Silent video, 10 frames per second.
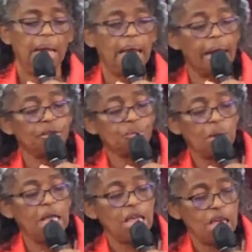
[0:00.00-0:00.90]
Let us
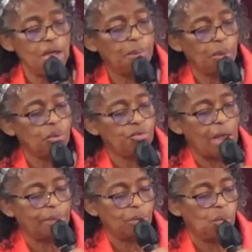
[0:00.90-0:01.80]
read Hebrews
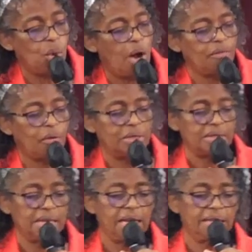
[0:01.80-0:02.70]
chapter 1,
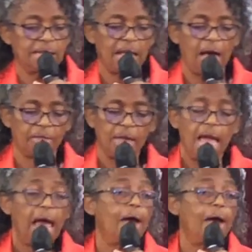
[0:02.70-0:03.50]
verse 10 together.